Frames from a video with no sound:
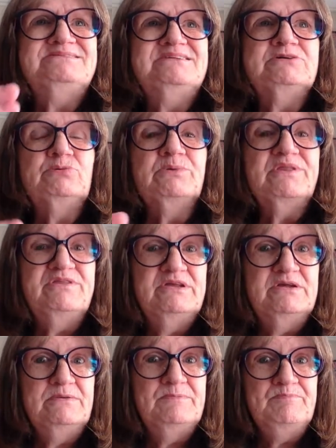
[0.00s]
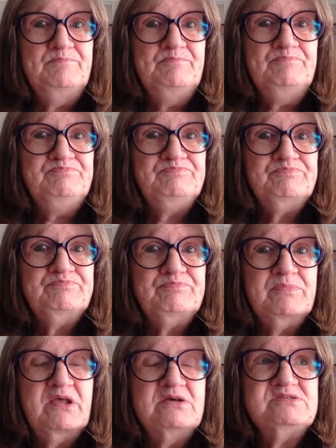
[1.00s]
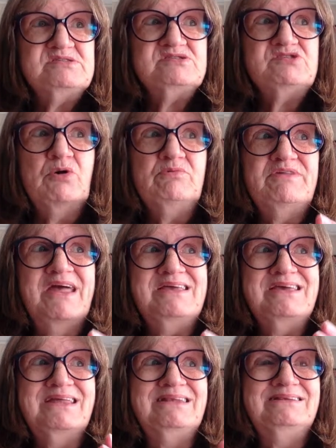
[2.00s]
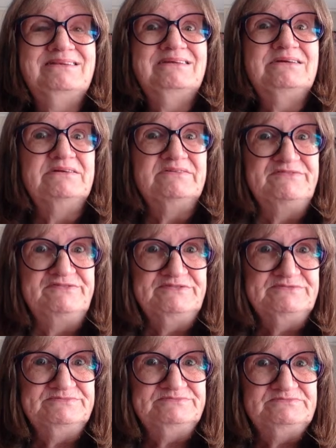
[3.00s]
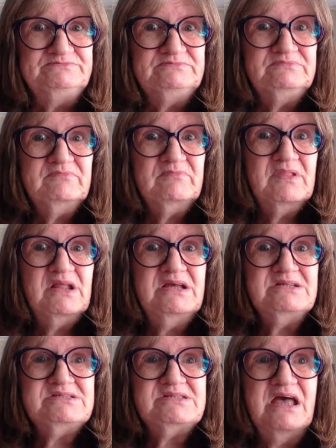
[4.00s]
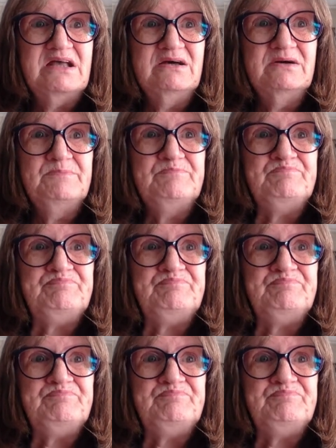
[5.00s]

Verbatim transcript: deal with it so they can live. It's like a